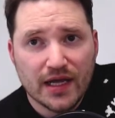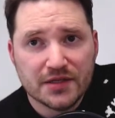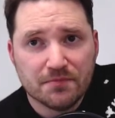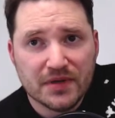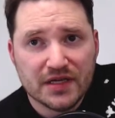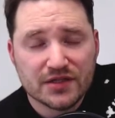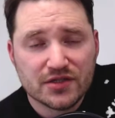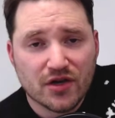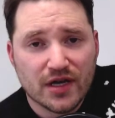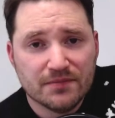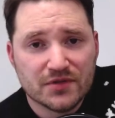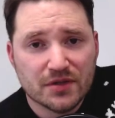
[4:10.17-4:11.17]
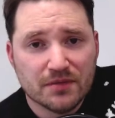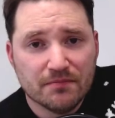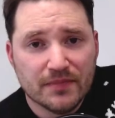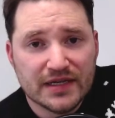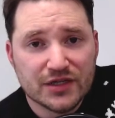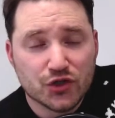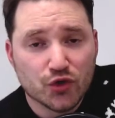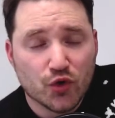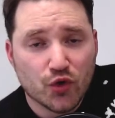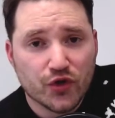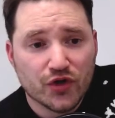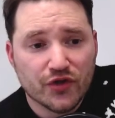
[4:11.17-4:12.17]
been a time to make
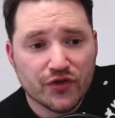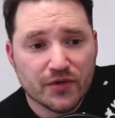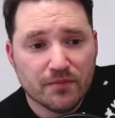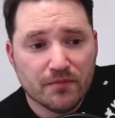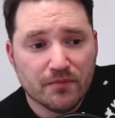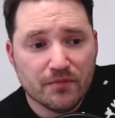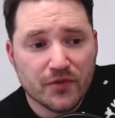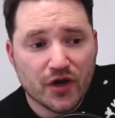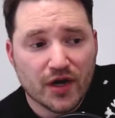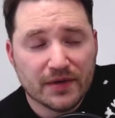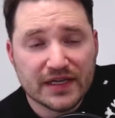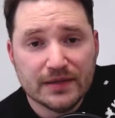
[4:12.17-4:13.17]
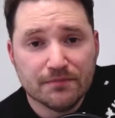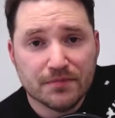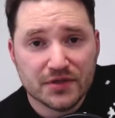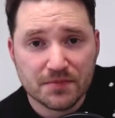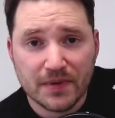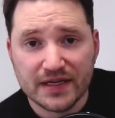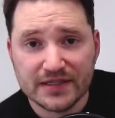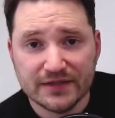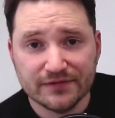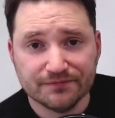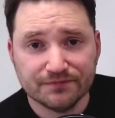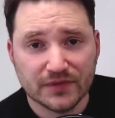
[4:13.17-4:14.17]
sure that I keep
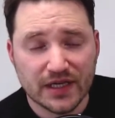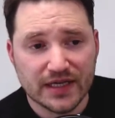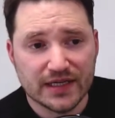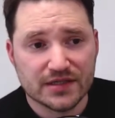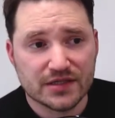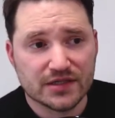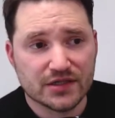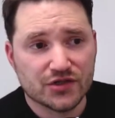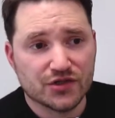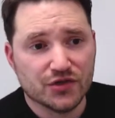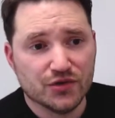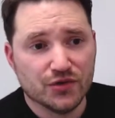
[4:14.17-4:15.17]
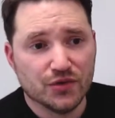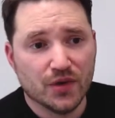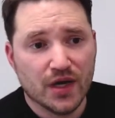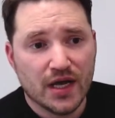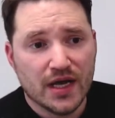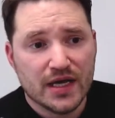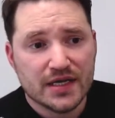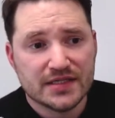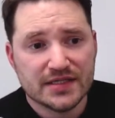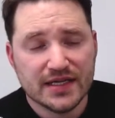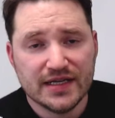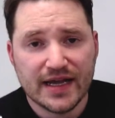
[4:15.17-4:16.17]
perspective. It's to
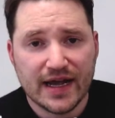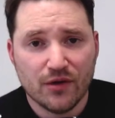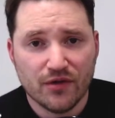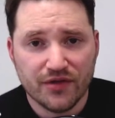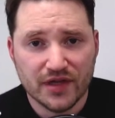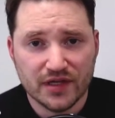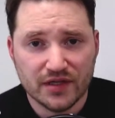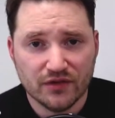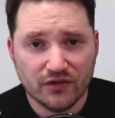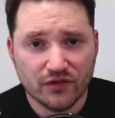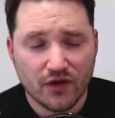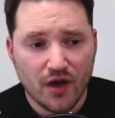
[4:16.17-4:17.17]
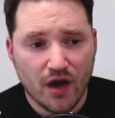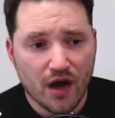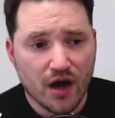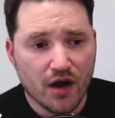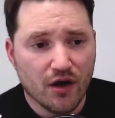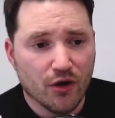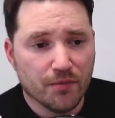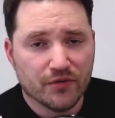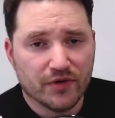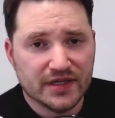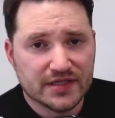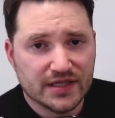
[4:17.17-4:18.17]
see how things are
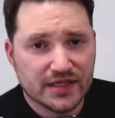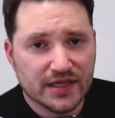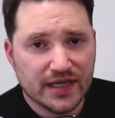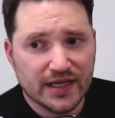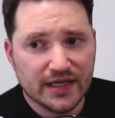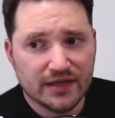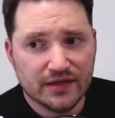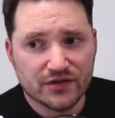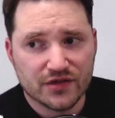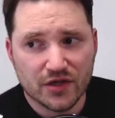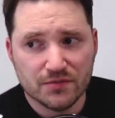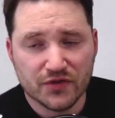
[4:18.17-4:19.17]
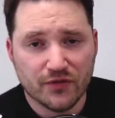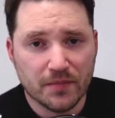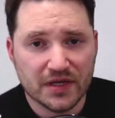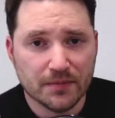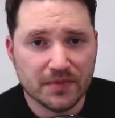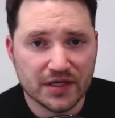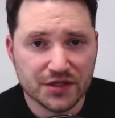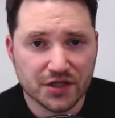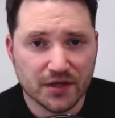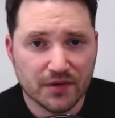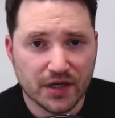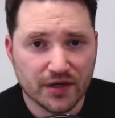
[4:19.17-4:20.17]
operating in terms of a bigger
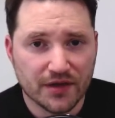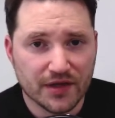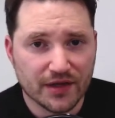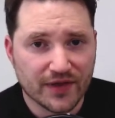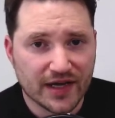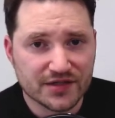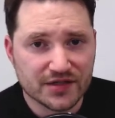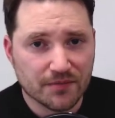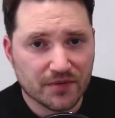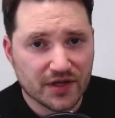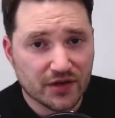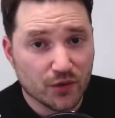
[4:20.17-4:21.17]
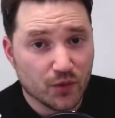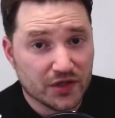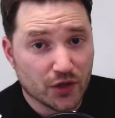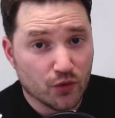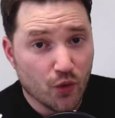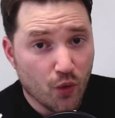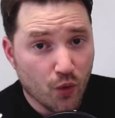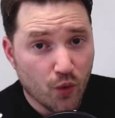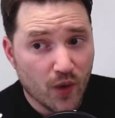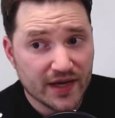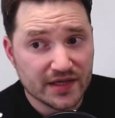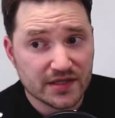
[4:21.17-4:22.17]
picture. And I think that's something that we don't
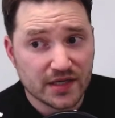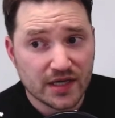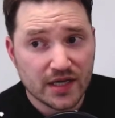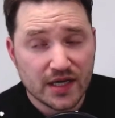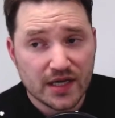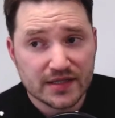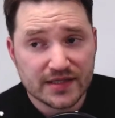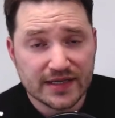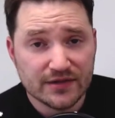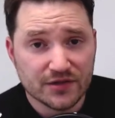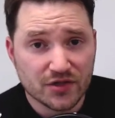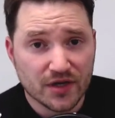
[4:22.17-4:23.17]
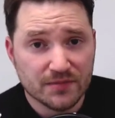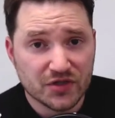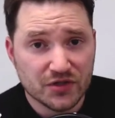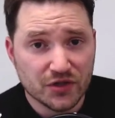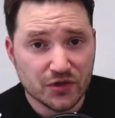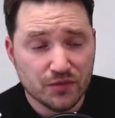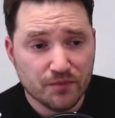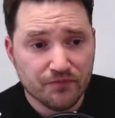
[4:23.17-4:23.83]
always take the time to do.